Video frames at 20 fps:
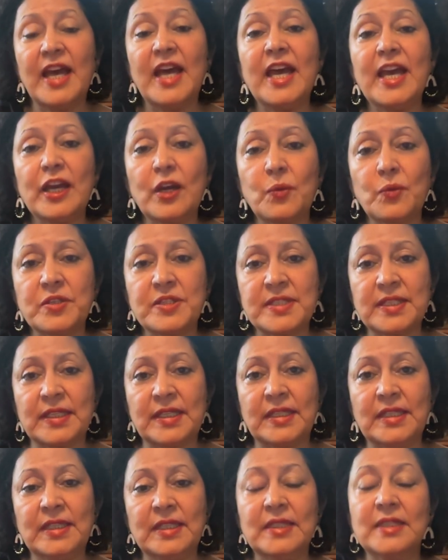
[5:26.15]

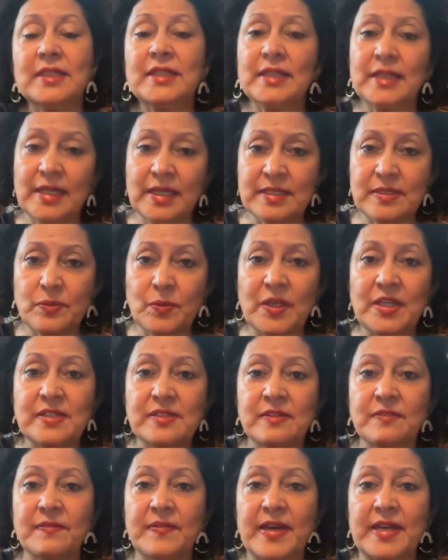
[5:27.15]
equity, as well
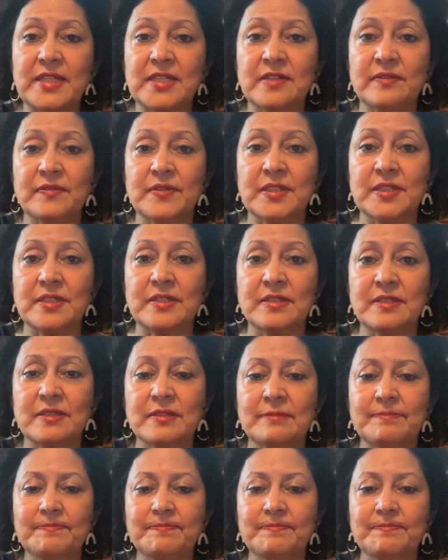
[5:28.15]
as effectiveness.